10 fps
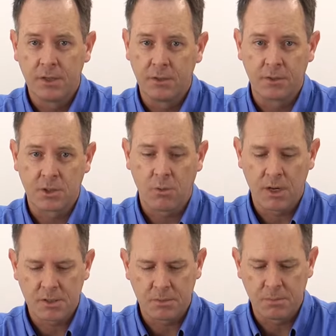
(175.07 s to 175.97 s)
you'll
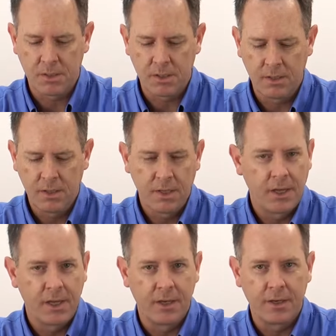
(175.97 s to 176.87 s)
squash the pin,
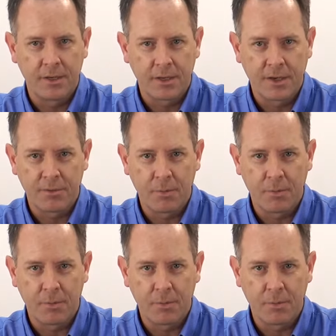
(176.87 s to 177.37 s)
and then you're going to have to